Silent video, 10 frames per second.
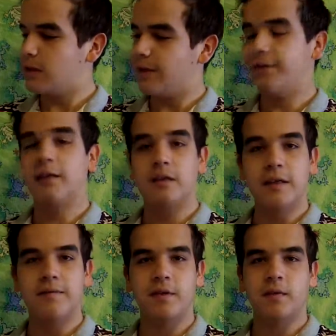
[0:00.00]
and then
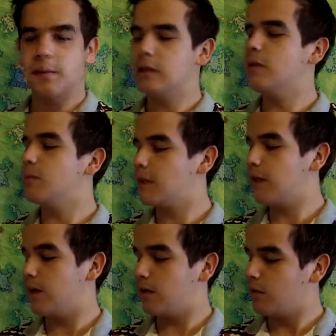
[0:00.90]
leaving the medium
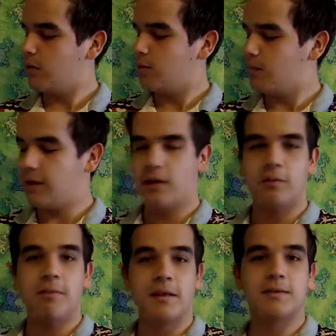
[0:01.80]
again,
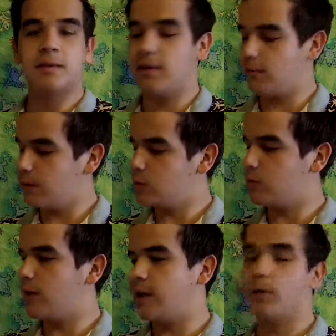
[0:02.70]
bending back to the
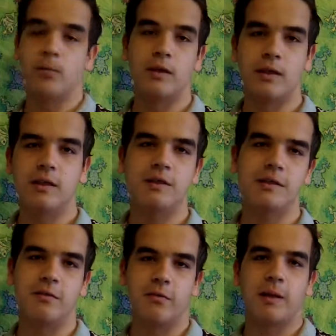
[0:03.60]
original angle and
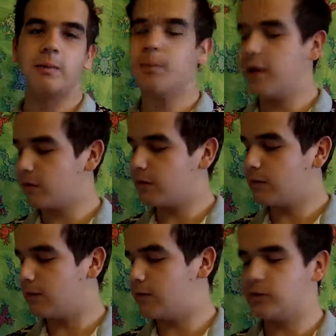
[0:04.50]
continuing
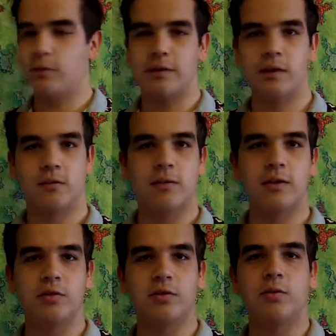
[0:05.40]
parallel to what the
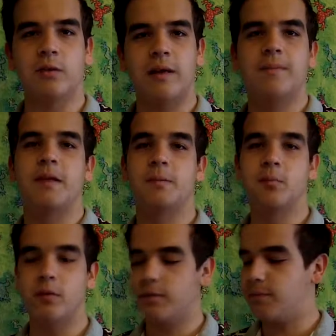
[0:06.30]
original light beam
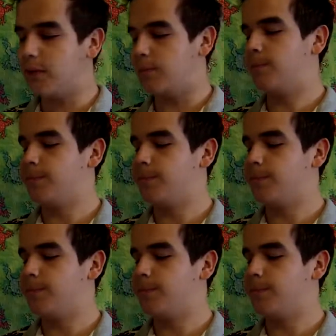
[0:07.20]
would have been.